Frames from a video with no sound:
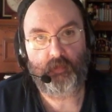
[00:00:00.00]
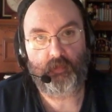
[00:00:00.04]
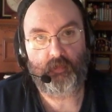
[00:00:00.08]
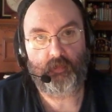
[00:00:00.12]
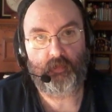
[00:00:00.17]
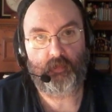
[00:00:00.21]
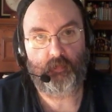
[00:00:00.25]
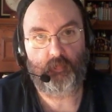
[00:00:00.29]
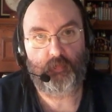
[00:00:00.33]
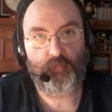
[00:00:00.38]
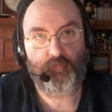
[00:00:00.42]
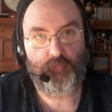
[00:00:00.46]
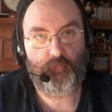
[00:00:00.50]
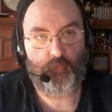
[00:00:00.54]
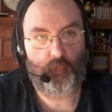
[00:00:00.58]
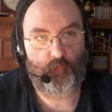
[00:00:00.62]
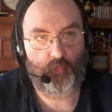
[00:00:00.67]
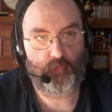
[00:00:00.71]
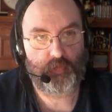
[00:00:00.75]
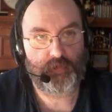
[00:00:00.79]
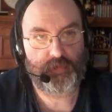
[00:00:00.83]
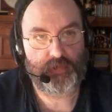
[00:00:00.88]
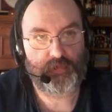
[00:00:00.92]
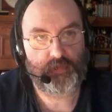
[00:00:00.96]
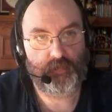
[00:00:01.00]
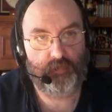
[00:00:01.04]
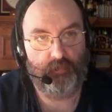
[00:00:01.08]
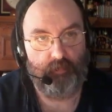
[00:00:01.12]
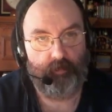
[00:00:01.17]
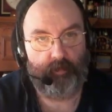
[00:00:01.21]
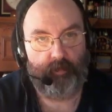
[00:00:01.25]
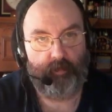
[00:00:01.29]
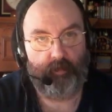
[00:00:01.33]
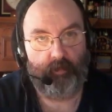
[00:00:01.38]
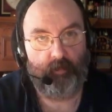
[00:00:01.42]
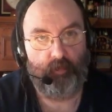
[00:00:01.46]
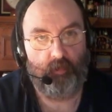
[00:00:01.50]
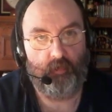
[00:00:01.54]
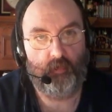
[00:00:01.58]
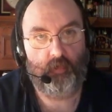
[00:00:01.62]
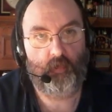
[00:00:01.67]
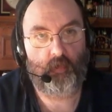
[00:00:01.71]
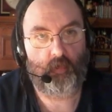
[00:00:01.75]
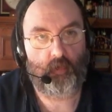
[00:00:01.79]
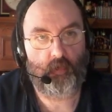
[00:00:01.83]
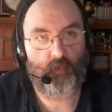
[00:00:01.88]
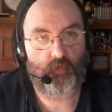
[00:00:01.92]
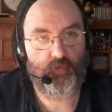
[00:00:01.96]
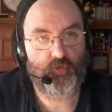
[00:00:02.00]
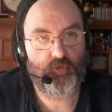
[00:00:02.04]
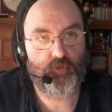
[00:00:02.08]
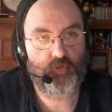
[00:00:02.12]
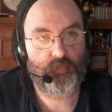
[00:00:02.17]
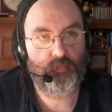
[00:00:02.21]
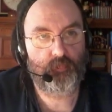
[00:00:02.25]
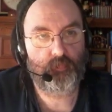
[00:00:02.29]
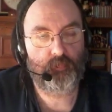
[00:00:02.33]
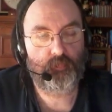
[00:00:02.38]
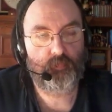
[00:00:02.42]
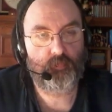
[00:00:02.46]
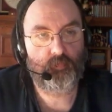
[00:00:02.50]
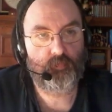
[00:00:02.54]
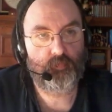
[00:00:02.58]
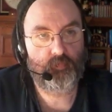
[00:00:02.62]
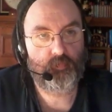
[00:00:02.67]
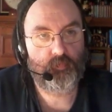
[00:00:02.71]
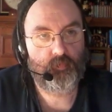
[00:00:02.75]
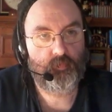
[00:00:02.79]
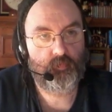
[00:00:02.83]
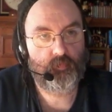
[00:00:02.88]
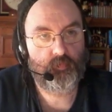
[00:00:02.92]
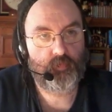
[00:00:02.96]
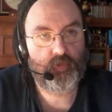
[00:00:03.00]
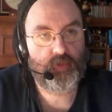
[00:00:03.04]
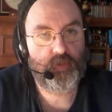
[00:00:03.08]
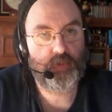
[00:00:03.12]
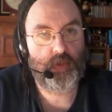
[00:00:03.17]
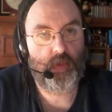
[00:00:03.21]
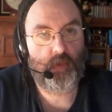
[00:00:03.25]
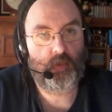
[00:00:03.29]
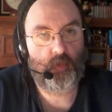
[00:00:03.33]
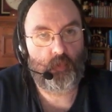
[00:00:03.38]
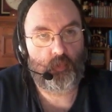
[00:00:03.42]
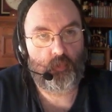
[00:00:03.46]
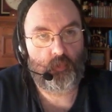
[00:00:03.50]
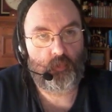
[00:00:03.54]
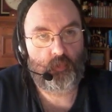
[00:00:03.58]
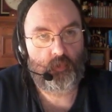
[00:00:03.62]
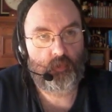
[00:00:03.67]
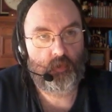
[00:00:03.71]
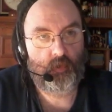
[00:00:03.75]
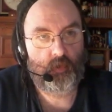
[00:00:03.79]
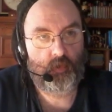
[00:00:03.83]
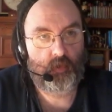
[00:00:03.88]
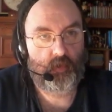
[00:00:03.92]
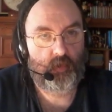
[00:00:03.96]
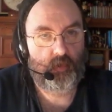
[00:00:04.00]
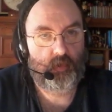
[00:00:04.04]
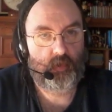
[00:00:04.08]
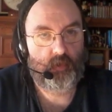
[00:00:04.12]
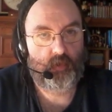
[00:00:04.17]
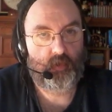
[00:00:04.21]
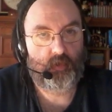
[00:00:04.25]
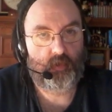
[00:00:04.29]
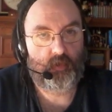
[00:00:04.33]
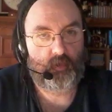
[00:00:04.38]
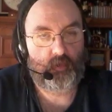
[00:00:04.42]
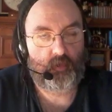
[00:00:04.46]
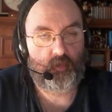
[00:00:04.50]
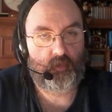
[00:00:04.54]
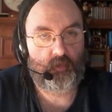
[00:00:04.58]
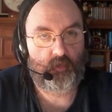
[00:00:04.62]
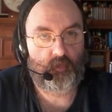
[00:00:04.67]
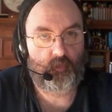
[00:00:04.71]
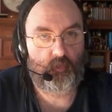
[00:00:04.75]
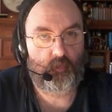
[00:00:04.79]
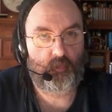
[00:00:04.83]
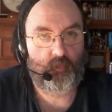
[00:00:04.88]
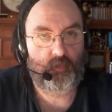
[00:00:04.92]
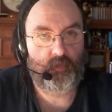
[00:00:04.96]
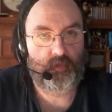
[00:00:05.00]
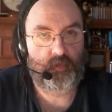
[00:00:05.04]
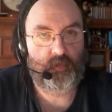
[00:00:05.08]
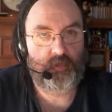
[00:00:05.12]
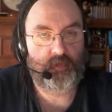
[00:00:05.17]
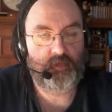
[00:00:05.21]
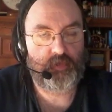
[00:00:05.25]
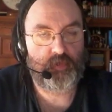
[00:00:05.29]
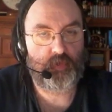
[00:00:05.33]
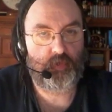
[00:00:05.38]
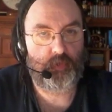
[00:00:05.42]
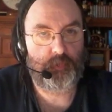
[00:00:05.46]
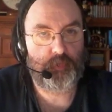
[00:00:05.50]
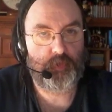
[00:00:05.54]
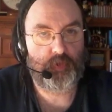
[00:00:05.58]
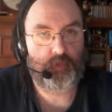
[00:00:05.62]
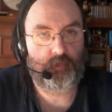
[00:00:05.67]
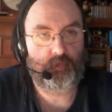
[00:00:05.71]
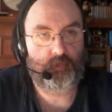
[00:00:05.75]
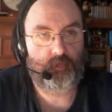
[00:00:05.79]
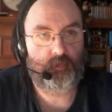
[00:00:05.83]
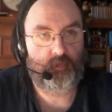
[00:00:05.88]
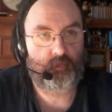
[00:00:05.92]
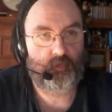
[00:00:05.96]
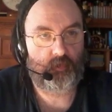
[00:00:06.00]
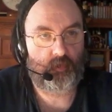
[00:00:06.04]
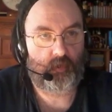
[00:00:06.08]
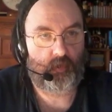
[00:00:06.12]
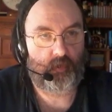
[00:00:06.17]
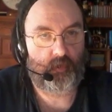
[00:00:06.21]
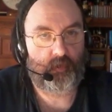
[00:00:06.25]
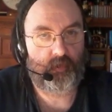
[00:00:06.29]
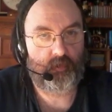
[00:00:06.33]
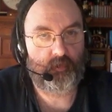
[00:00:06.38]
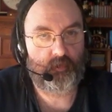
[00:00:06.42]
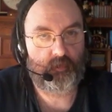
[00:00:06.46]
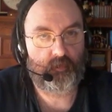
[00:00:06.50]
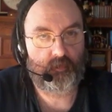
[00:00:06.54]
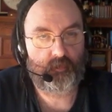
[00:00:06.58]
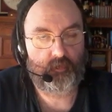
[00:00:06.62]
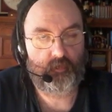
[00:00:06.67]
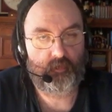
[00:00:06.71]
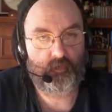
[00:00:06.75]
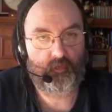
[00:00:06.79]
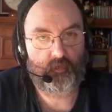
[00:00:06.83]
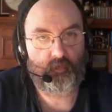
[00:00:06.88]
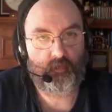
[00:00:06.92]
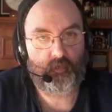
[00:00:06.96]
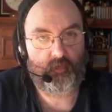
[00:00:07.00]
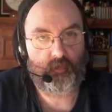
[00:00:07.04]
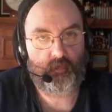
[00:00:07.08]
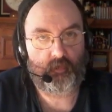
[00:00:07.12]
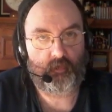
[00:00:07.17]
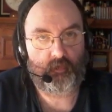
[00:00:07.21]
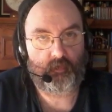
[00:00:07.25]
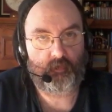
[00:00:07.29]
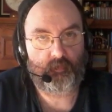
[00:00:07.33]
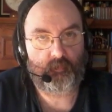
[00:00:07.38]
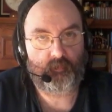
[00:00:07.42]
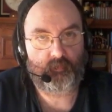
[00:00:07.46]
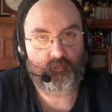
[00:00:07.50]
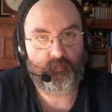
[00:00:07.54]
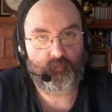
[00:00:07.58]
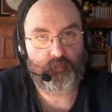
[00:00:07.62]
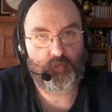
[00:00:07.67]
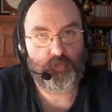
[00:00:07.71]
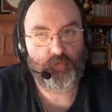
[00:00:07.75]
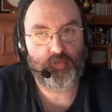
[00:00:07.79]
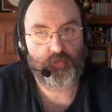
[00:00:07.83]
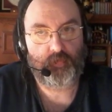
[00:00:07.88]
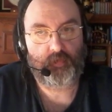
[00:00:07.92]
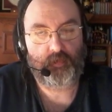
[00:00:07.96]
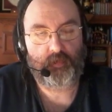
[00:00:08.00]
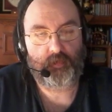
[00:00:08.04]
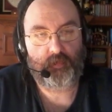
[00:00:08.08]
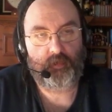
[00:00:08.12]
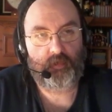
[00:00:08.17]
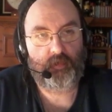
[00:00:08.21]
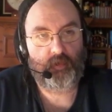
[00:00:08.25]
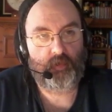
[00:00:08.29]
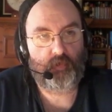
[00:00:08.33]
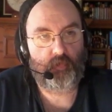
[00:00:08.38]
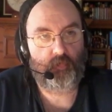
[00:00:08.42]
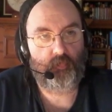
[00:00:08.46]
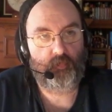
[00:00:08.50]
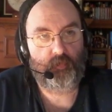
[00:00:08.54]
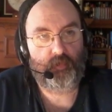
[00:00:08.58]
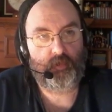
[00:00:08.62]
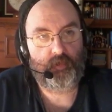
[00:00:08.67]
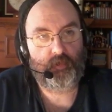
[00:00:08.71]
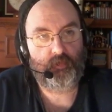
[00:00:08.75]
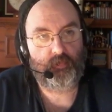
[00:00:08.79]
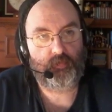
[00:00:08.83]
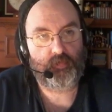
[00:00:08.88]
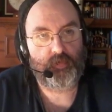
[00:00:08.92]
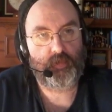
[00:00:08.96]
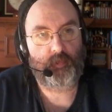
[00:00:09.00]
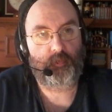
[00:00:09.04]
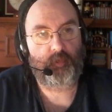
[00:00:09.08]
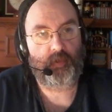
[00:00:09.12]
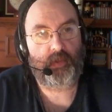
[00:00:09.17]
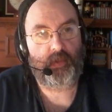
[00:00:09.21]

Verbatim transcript: uh, which of course is a, a, a large stone uh, with an inscription on it, um, usually a decree or some